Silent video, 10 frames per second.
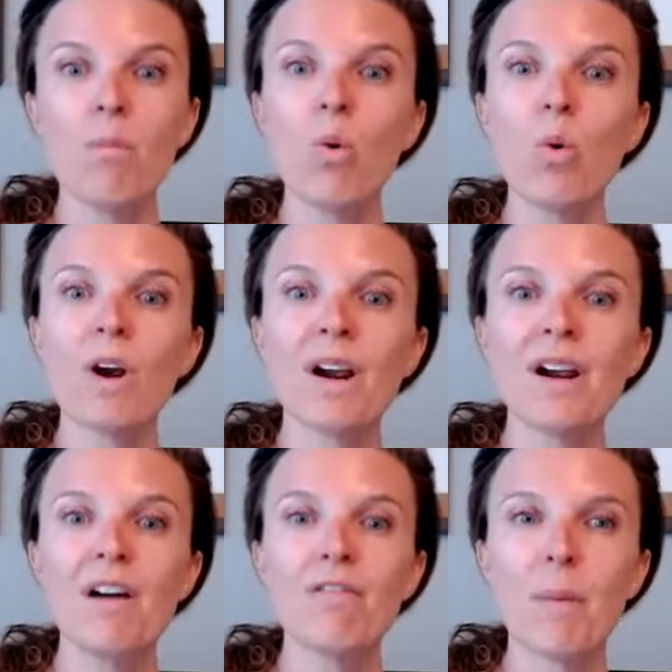
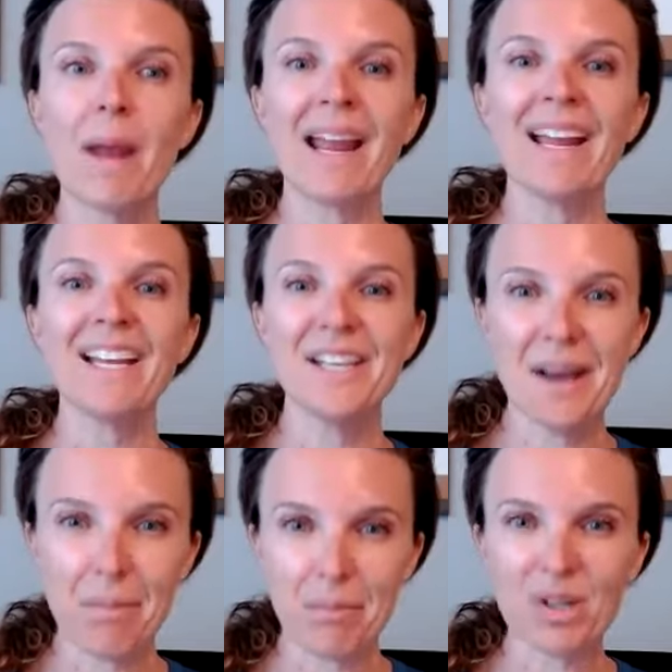more from a
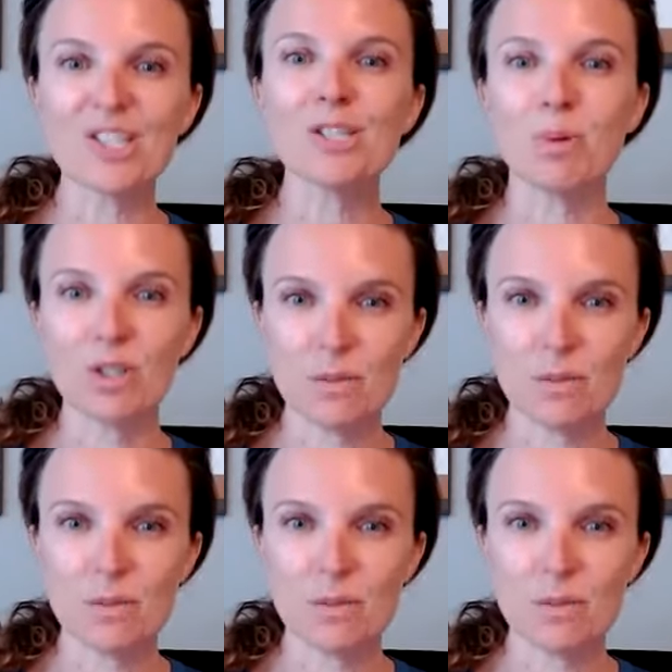numbers